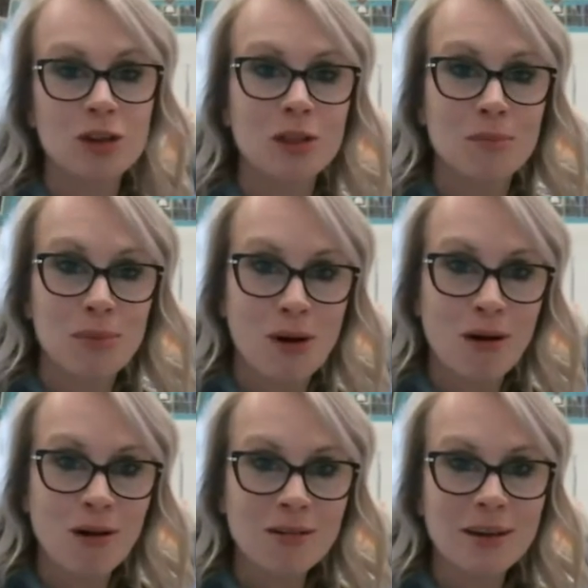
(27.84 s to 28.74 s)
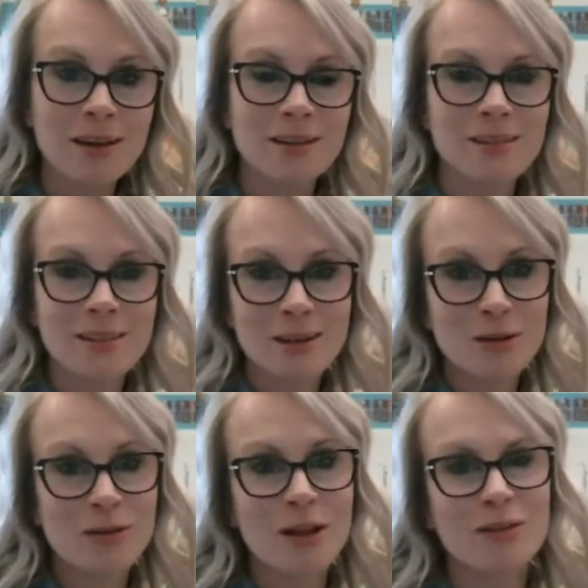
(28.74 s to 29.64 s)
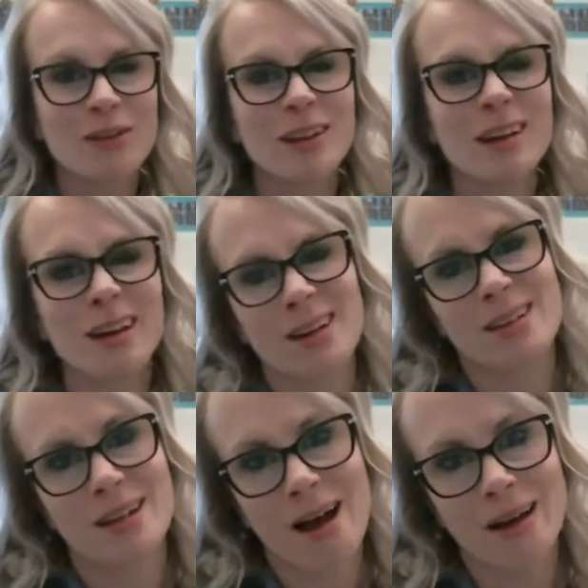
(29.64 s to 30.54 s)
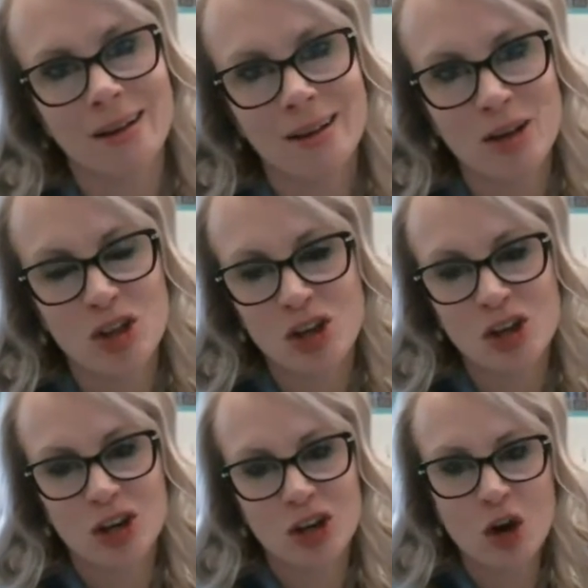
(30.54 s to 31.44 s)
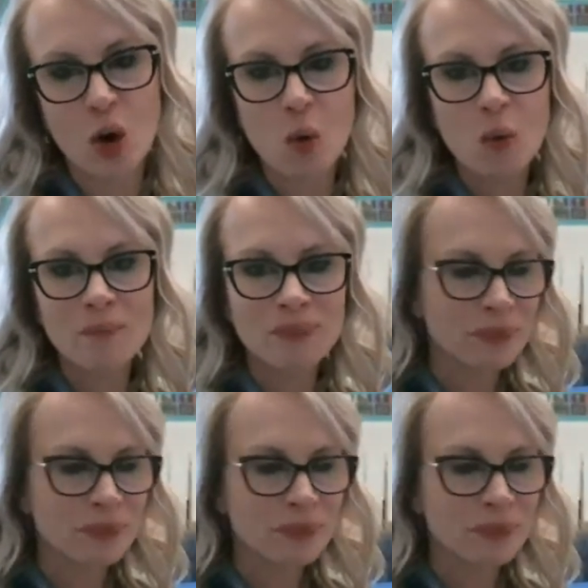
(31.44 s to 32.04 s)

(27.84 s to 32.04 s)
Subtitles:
to the ball and Cinderella feeling kind of sad because she couldn't go.